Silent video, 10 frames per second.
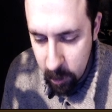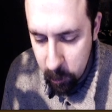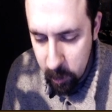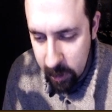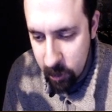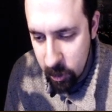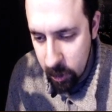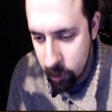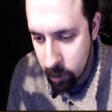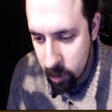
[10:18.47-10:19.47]
I hope that they
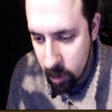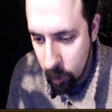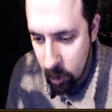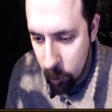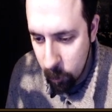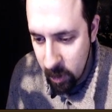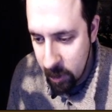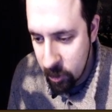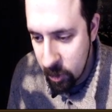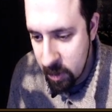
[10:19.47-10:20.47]
change her in some way. Hopefully
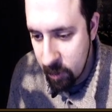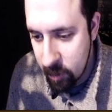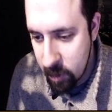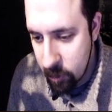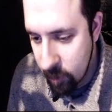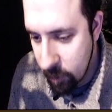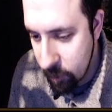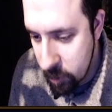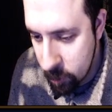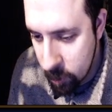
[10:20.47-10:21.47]
they change that
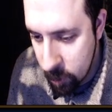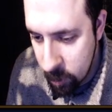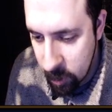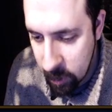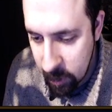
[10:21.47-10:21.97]
vision card.